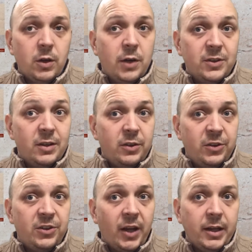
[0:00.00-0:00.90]
as in
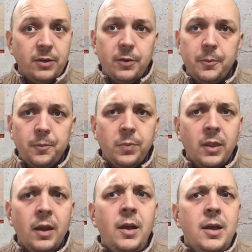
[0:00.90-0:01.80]
sight.
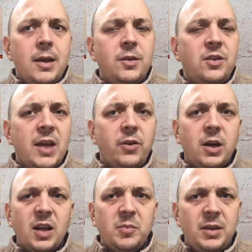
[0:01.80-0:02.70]
It's never
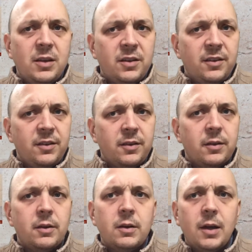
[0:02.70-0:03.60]
going to be a Z,
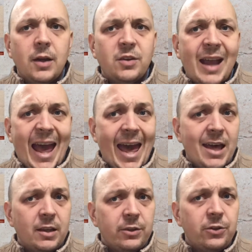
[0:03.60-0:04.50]
as in
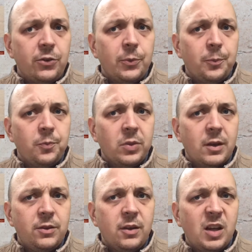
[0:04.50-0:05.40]
has.
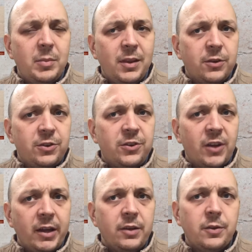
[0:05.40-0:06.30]
It's going to be the
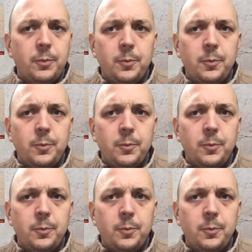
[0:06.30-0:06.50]
sight.